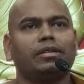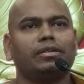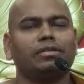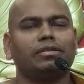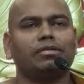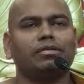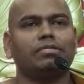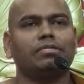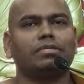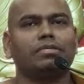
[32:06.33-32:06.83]

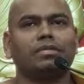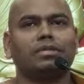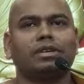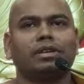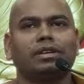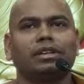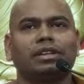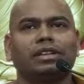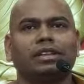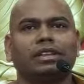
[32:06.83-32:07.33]
who
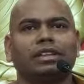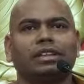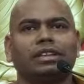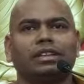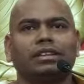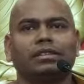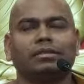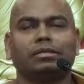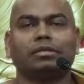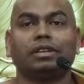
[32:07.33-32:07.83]

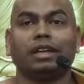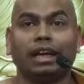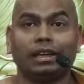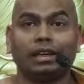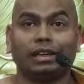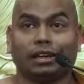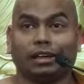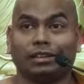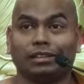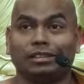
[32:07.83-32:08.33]
like
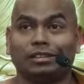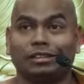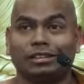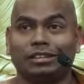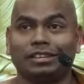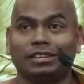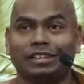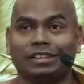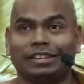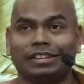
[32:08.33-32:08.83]
us,
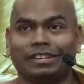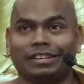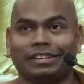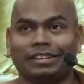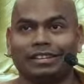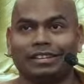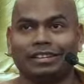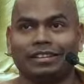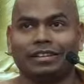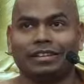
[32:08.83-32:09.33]

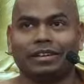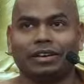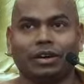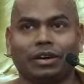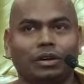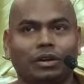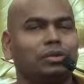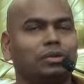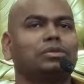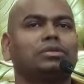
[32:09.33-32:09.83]
or
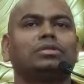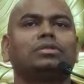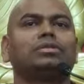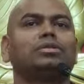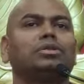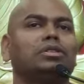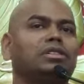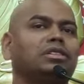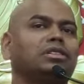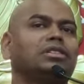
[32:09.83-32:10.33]
who
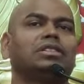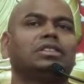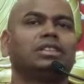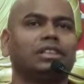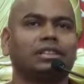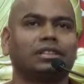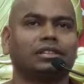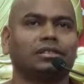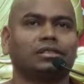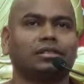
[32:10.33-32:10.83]
don't
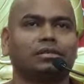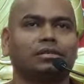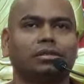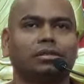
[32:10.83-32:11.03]
or who